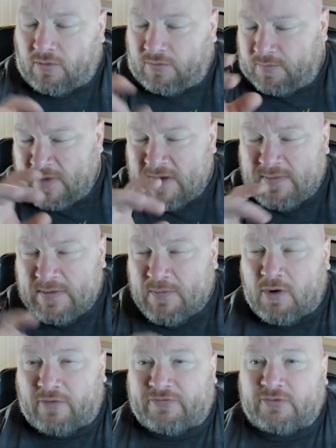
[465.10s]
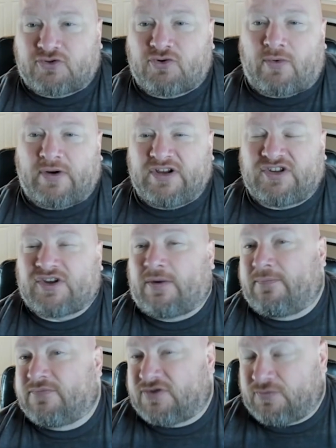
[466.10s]
maybe more if there's already
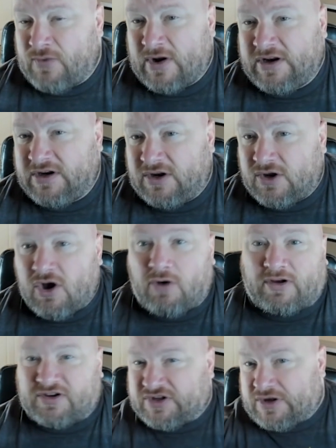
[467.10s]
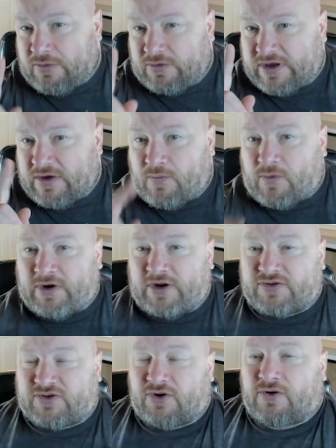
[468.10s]
some ready to go, because they only get 1 a
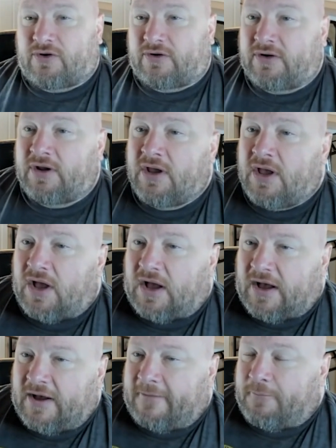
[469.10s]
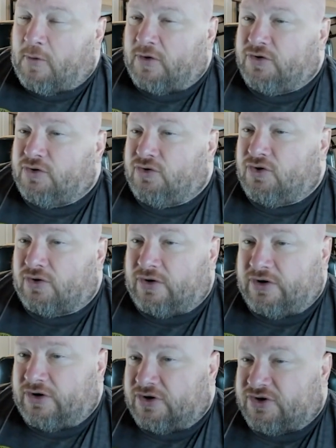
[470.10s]
turn, 1 new
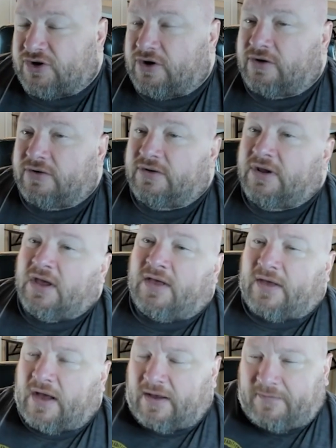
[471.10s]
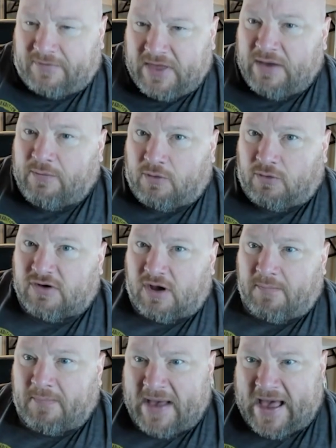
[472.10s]
unit a turn. They will
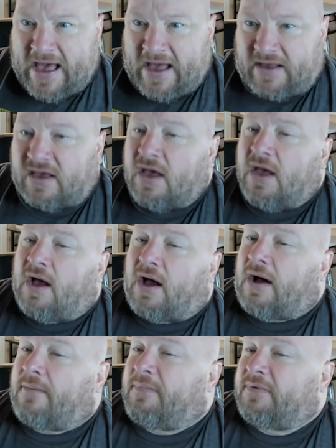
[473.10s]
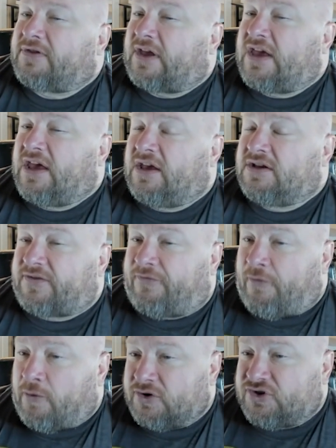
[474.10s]
come back. But the King's
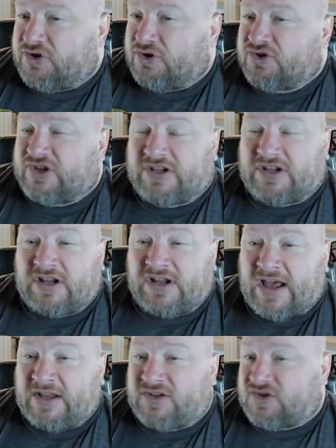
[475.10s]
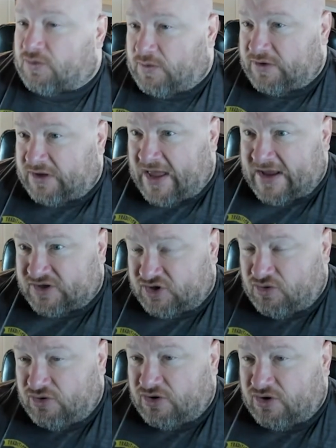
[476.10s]
Foresters and the Knights, the last
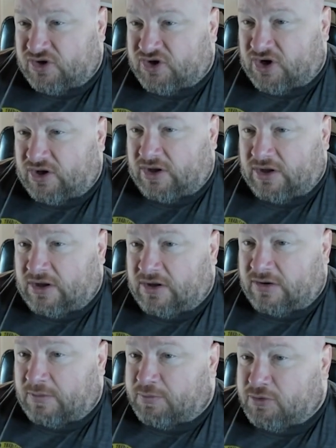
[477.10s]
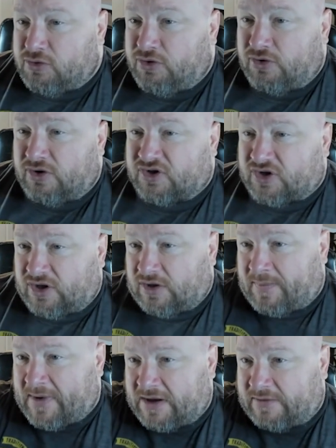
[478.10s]
2 units on the blue units on the
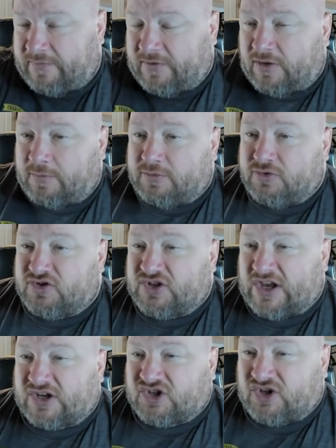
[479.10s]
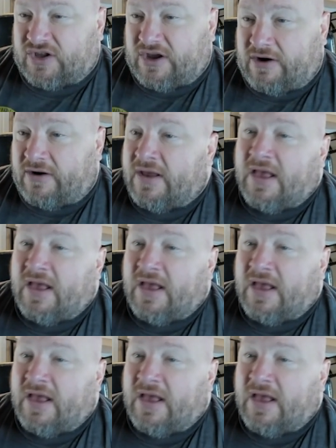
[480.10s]
bottom of the blue section there,